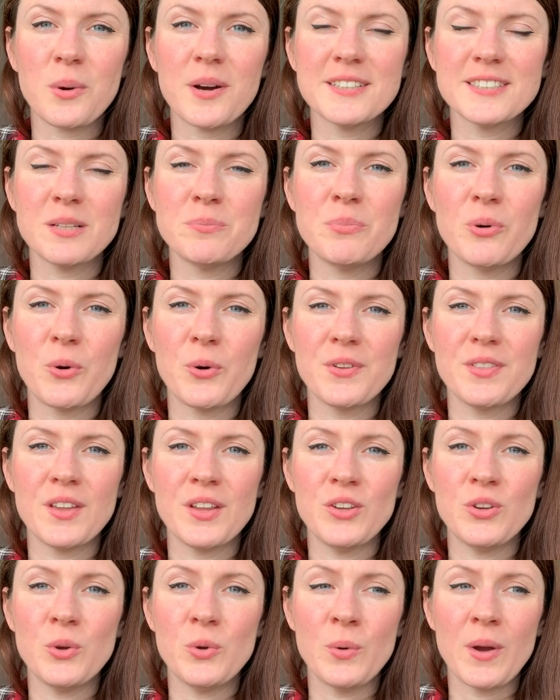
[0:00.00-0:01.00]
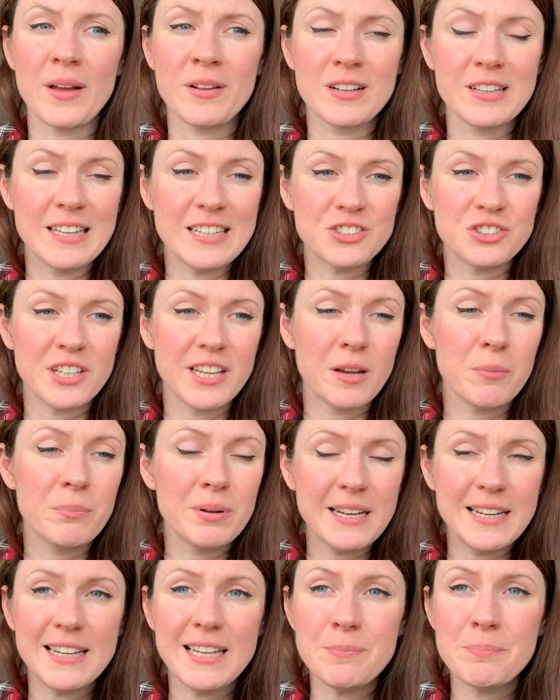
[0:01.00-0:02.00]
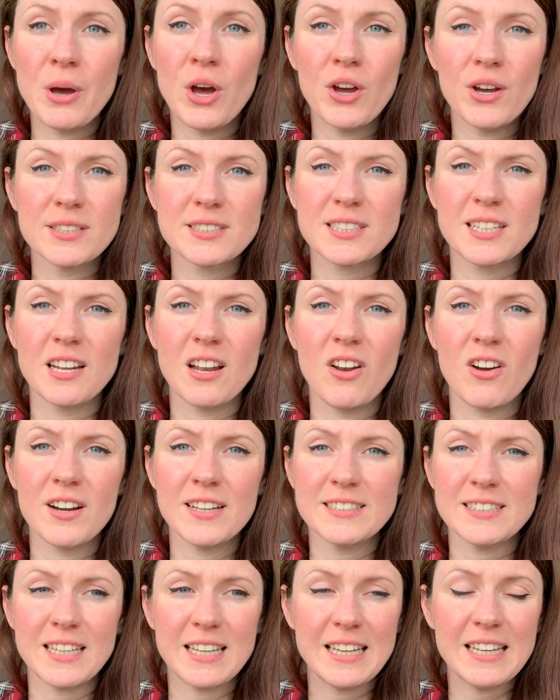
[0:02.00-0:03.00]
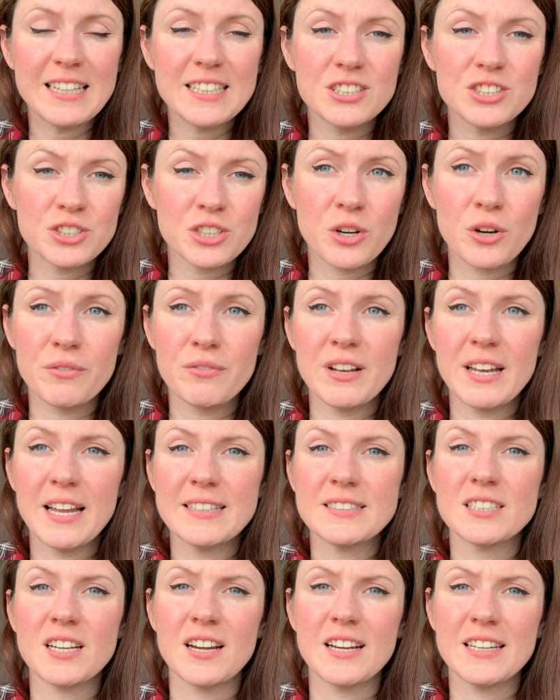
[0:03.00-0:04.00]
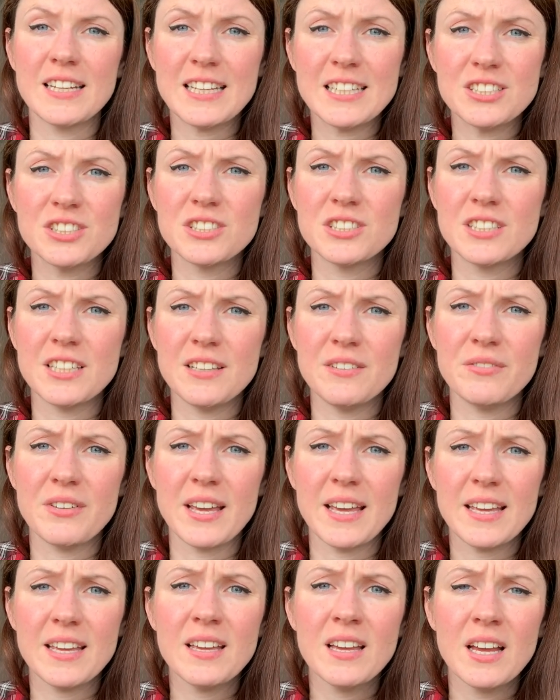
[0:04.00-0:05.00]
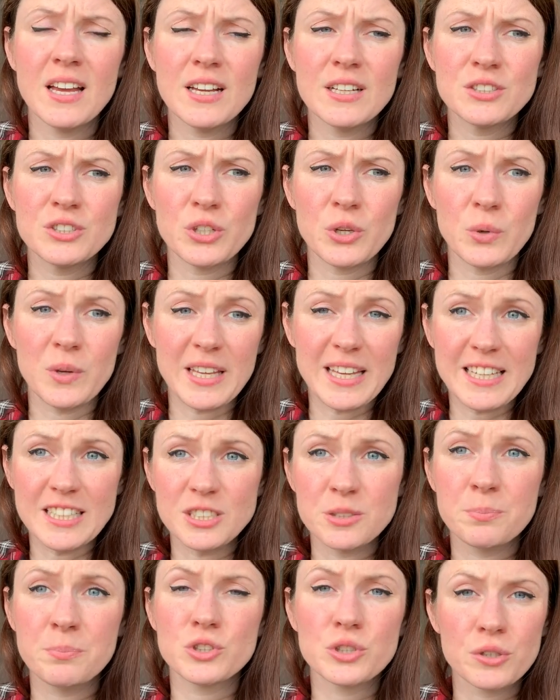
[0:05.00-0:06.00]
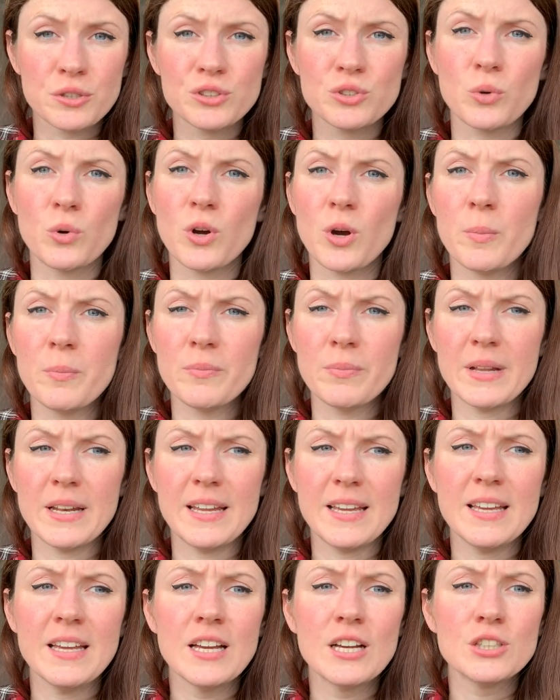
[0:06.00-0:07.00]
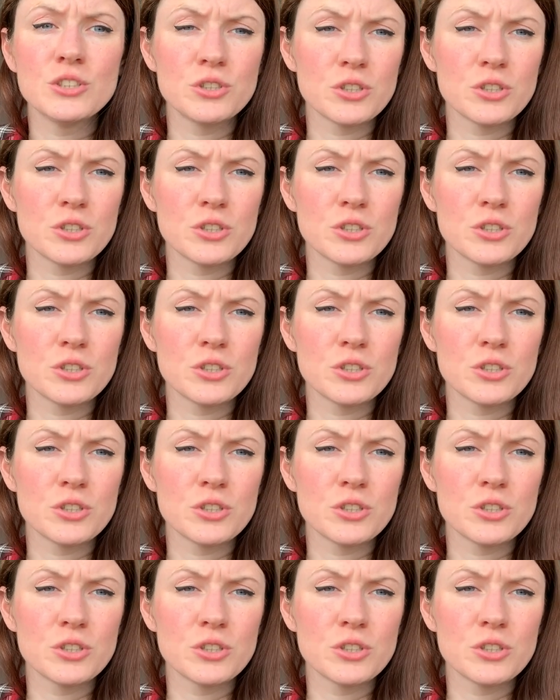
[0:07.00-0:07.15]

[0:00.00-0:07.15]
why it's important that you literally completely personalise each cover letter and each CV to each trust or company,